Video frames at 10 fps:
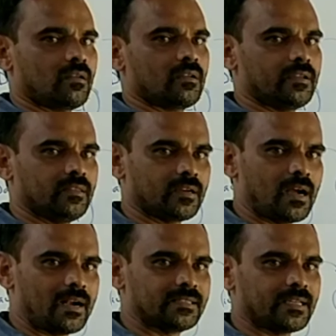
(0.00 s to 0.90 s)
in the
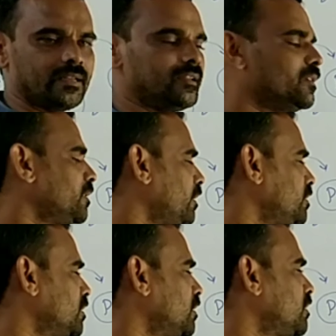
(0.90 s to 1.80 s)
guard cell
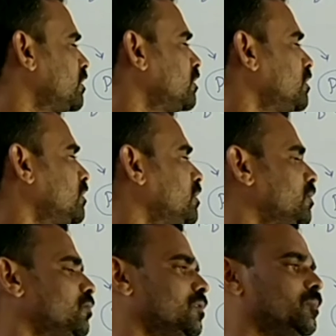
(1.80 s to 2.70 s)
result
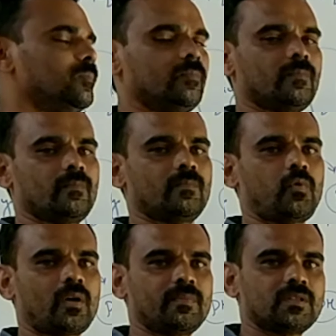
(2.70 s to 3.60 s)
into the
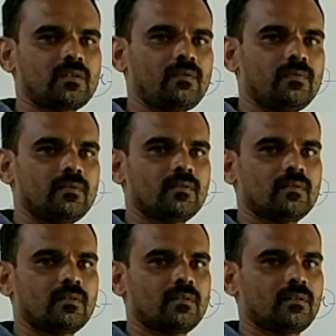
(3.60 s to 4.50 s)
formation of
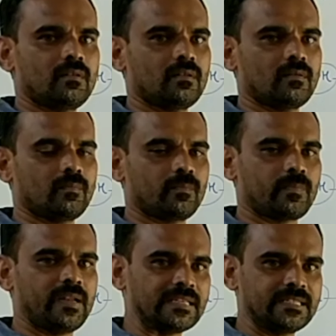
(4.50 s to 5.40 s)

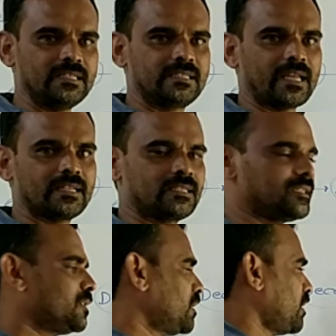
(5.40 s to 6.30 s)
flaccid cells,
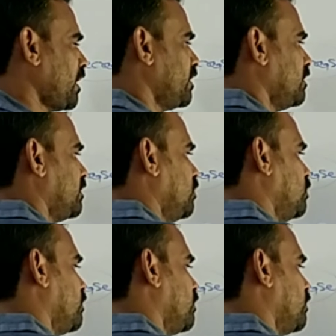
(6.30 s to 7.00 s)
and due to